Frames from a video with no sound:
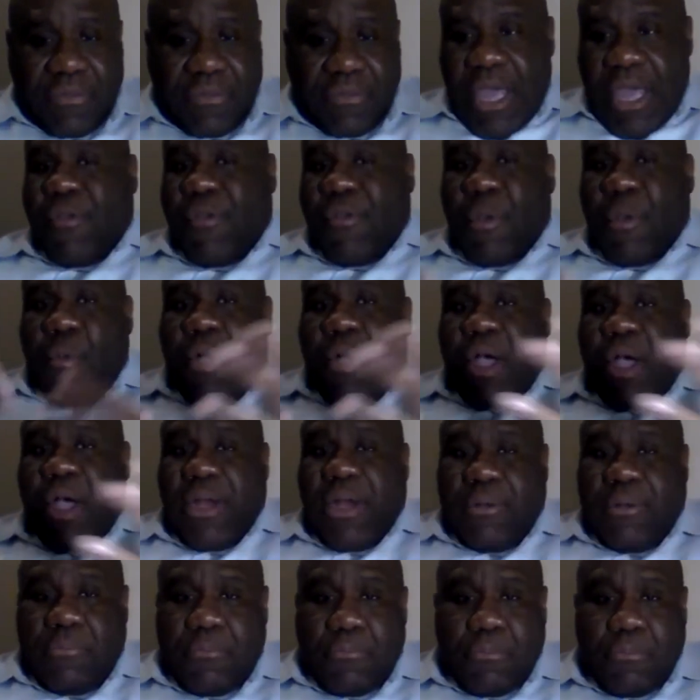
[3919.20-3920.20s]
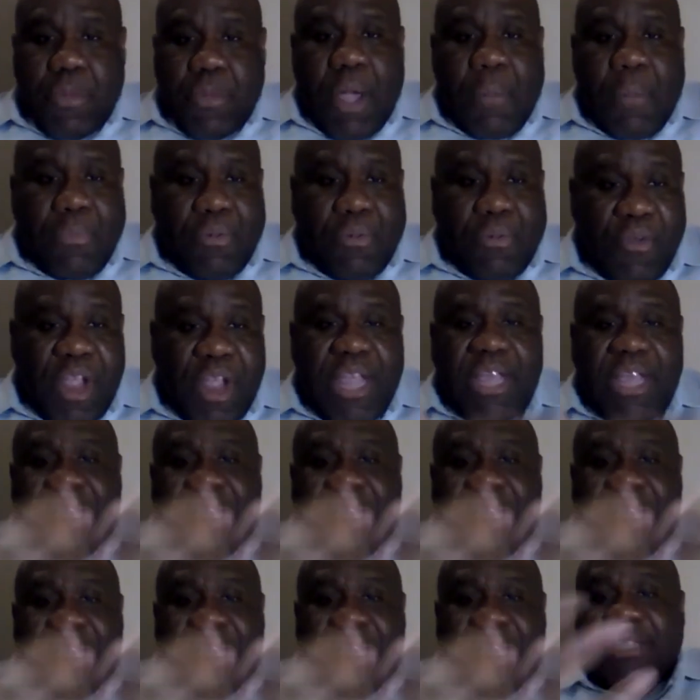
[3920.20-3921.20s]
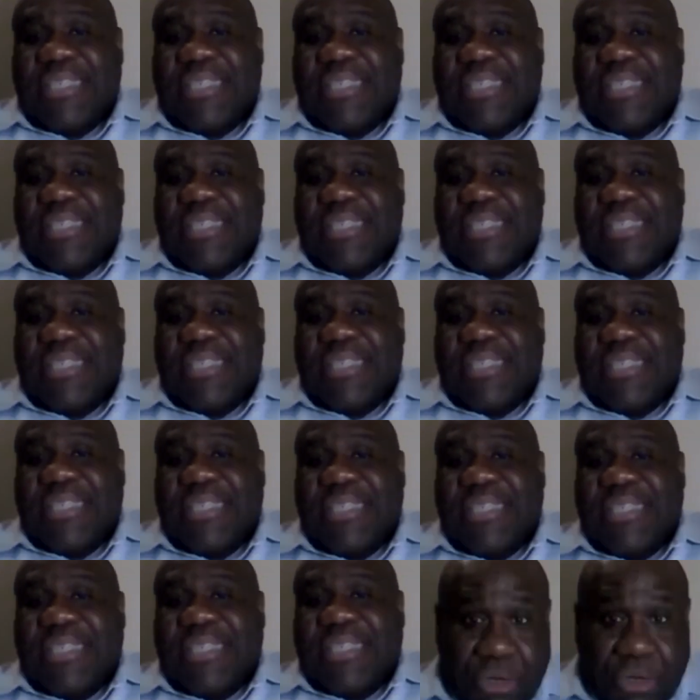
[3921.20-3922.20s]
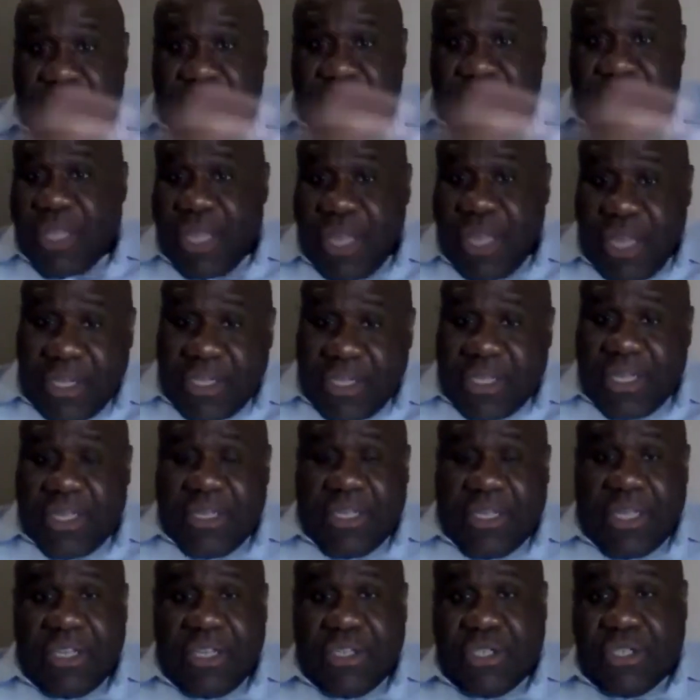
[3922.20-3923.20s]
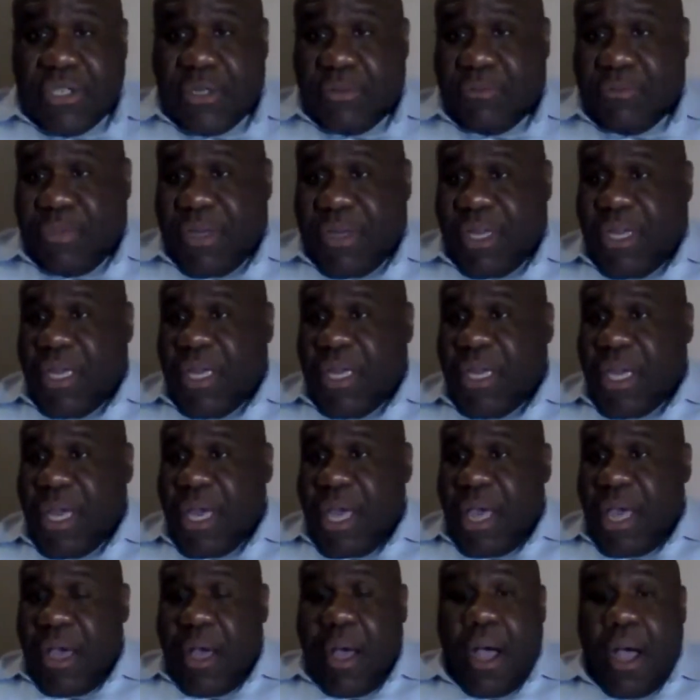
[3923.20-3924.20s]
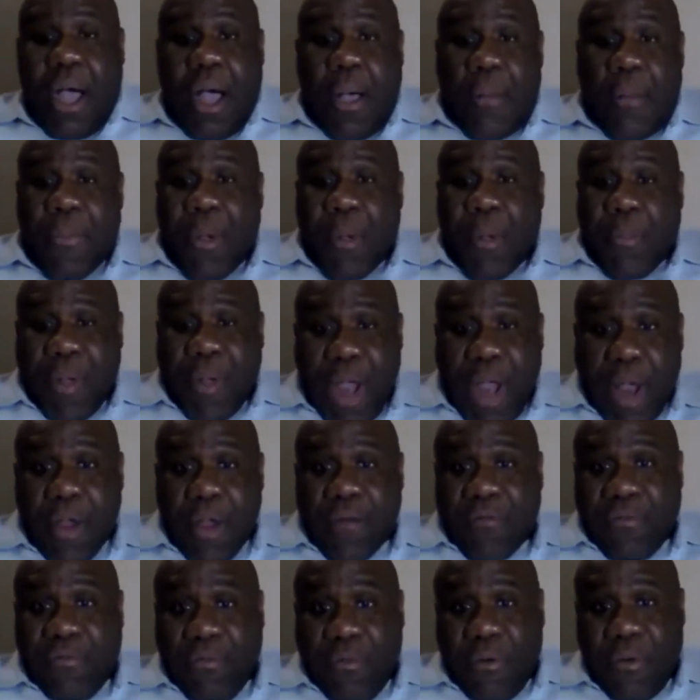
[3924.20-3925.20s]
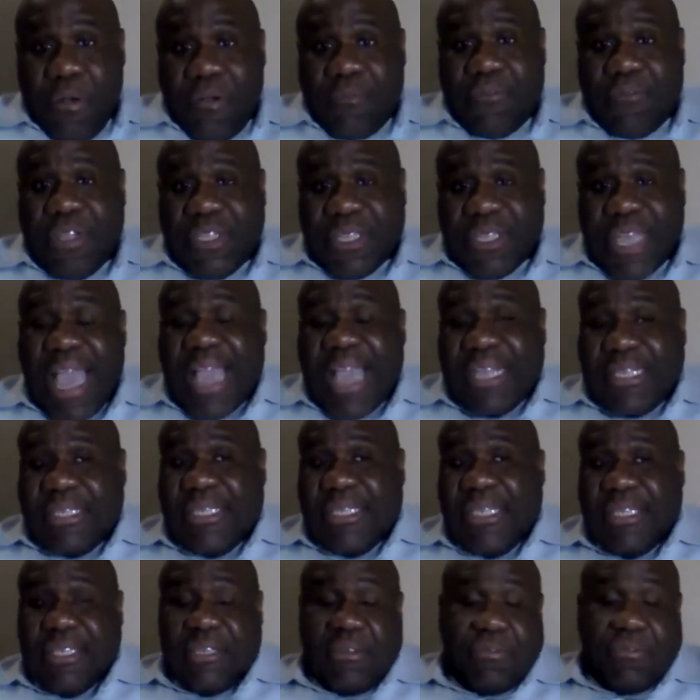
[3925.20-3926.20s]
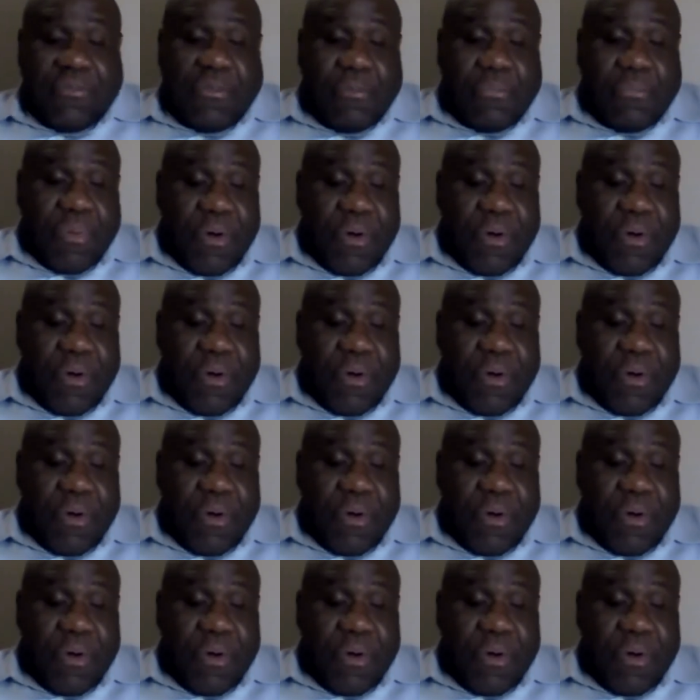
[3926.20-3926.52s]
everyone a pre-tax checklist of certain things that they should be preparing for tax season for